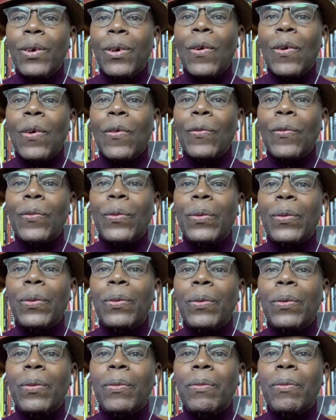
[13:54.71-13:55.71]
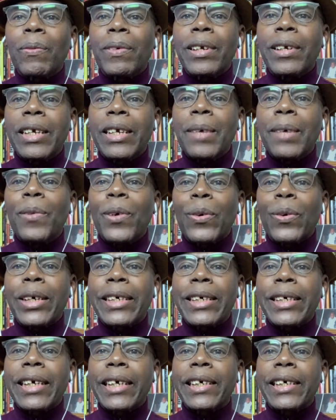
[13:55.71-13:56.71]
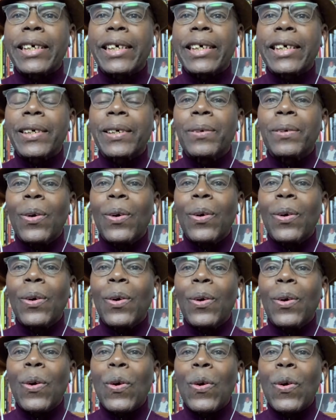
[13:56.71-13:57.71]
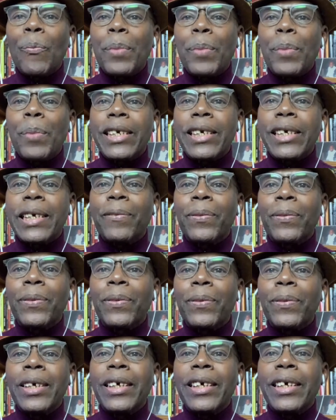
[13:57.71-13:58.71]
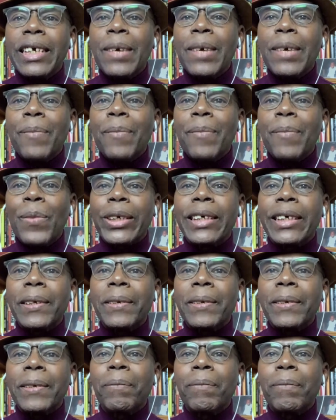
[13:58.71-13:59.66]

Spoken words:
of democratic or competitive democracy,